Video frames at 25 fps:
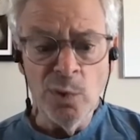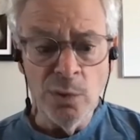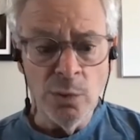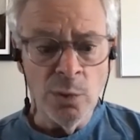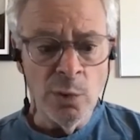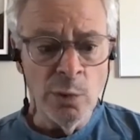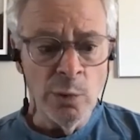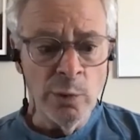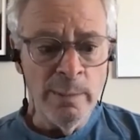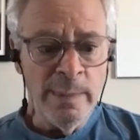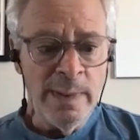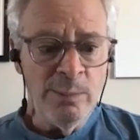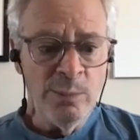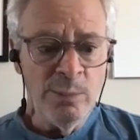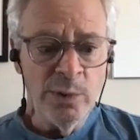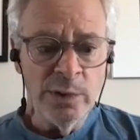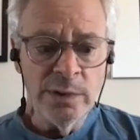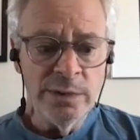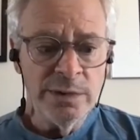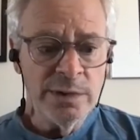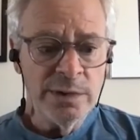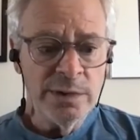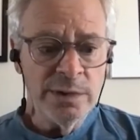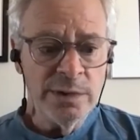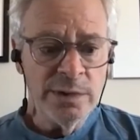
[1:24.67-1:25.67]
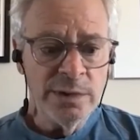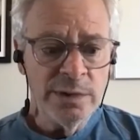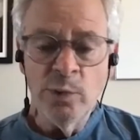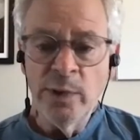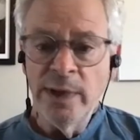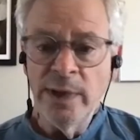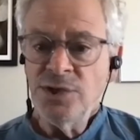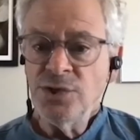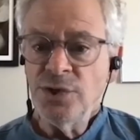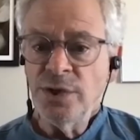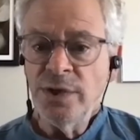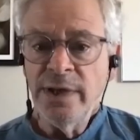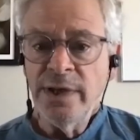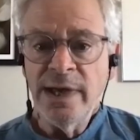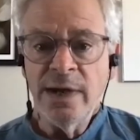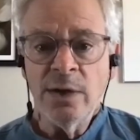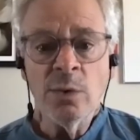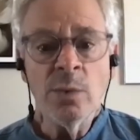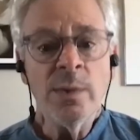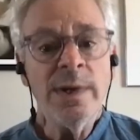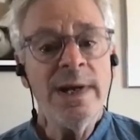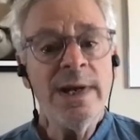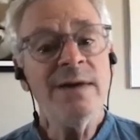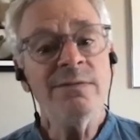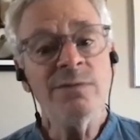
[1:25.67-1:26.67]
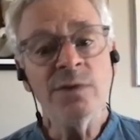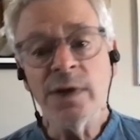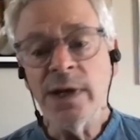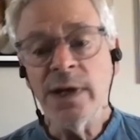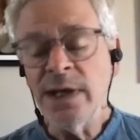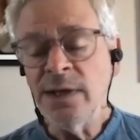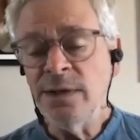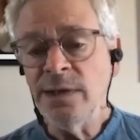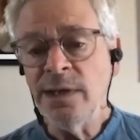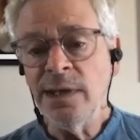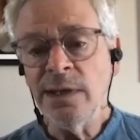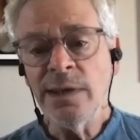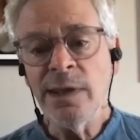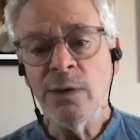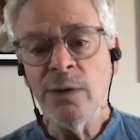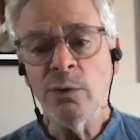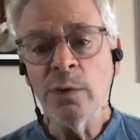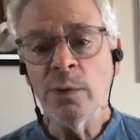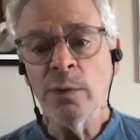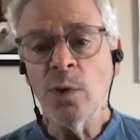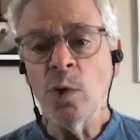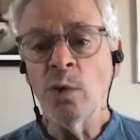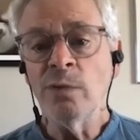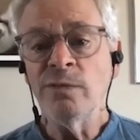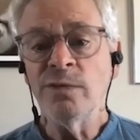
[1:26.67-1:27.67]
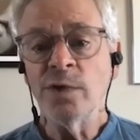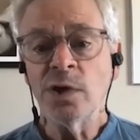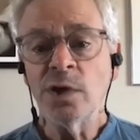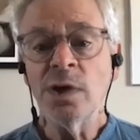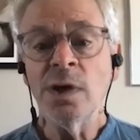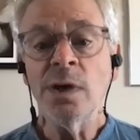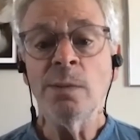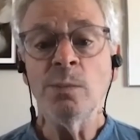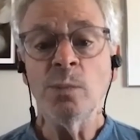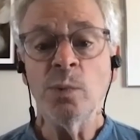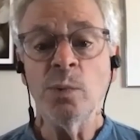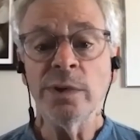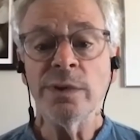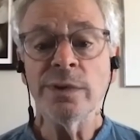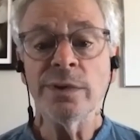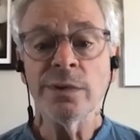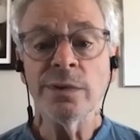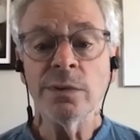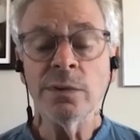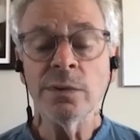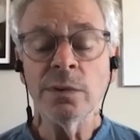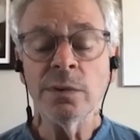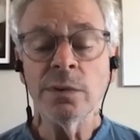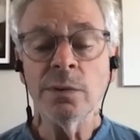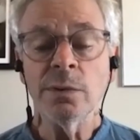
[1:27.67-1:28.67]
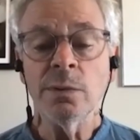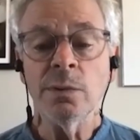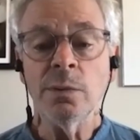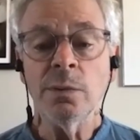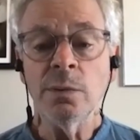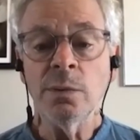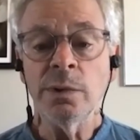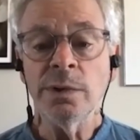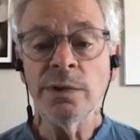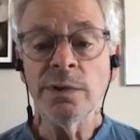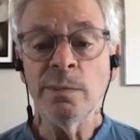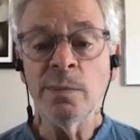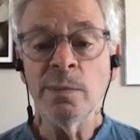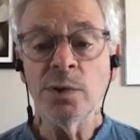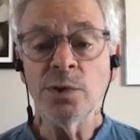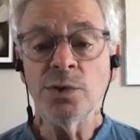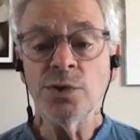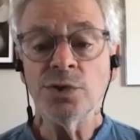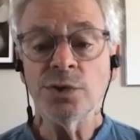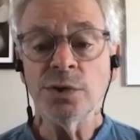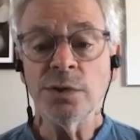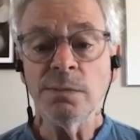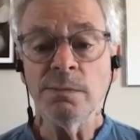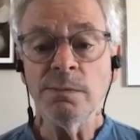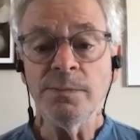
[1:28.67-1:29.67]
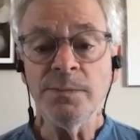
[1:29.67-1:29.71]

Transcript: or remembering the Liberation Day or whatever, and they were overcome with emotion.